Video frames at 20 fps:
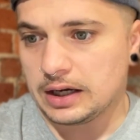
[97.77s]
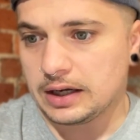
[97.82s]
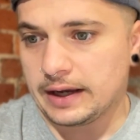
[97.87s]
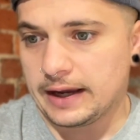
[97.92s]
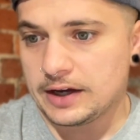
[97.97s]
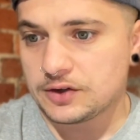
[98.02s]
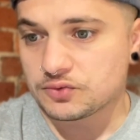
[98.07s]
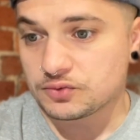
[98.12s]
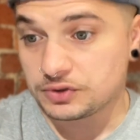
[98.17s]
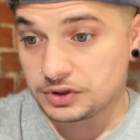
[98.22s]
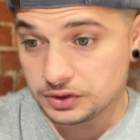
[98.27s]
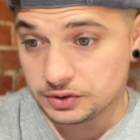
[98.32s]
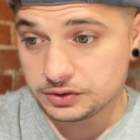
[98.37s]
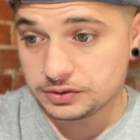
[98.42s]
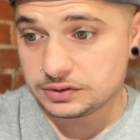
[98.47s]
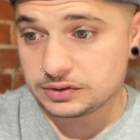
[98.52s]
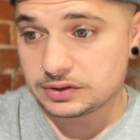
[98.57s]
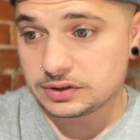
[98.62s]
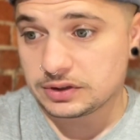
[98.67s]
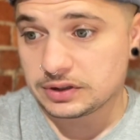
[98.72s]
Andrew
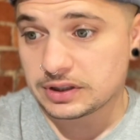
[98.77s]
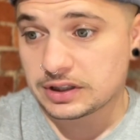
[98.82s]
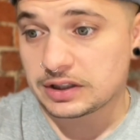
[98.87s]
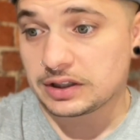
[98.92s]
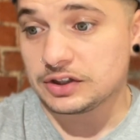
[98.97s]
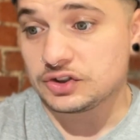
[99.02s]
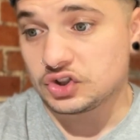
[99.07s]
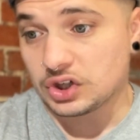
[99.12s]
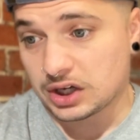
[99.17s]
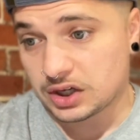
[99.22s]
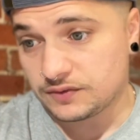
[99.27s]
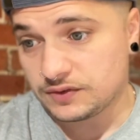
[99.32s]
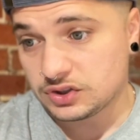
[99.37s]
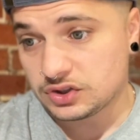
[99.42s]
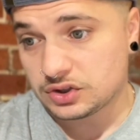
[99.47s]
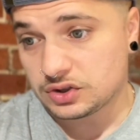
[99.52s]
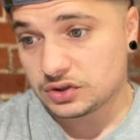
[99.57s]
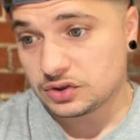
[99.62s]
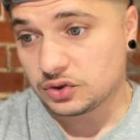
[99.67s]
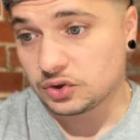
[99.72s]
Dillon, Glenn
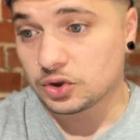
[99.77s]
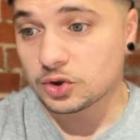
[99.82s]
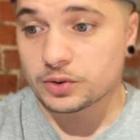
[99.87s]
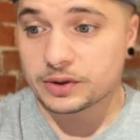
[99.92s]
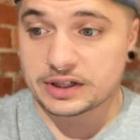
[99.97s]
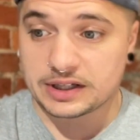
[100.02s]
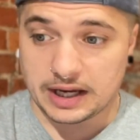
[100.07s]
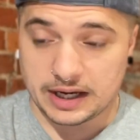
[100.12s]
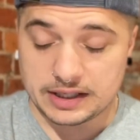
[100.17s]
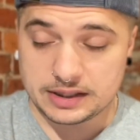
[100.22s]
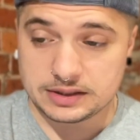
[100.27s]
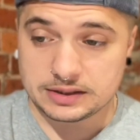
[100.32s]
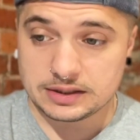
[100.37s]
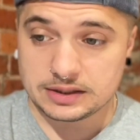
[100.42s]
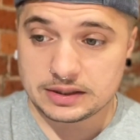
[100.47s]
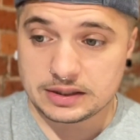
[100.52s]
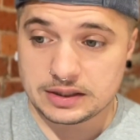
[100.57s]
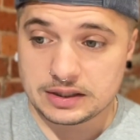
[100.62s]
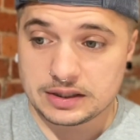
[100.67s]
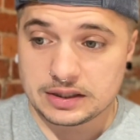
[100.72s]
Jakovic, Laura Kane,
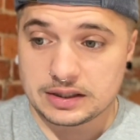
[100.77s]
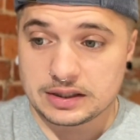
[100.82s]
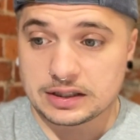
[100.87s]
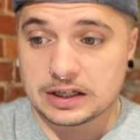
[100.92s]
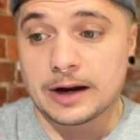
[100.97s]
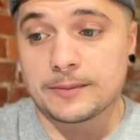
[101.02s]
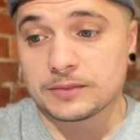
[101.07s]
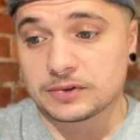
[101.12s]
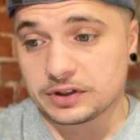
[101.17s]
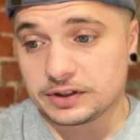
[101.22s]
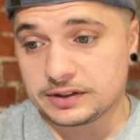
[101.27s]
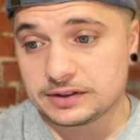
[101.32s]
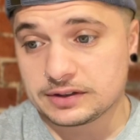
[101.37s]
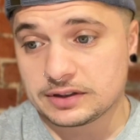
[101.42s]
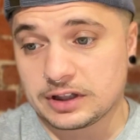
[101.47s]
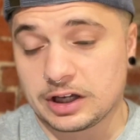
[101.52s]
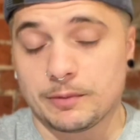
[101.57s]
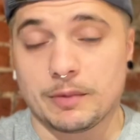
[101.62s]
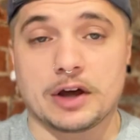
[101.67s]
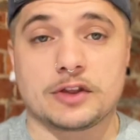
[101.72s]
Cameron Ling,
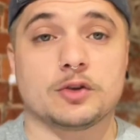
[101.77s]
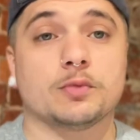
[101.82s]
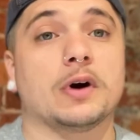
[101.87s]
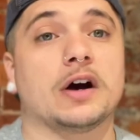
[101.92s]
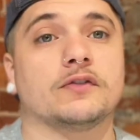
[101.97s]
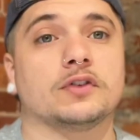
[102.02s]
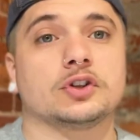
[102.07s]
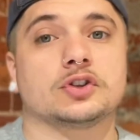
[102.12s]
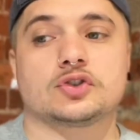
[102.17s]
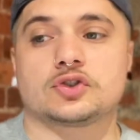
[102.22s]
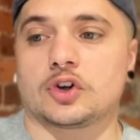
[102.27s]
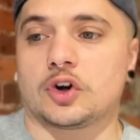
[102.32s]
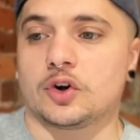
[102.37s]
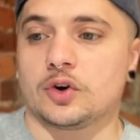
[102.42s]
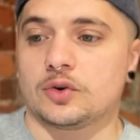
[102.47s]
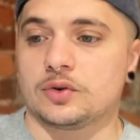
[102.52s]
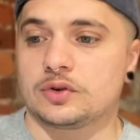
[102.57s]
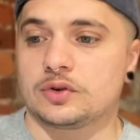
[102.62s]
and Matthew Pavlich. So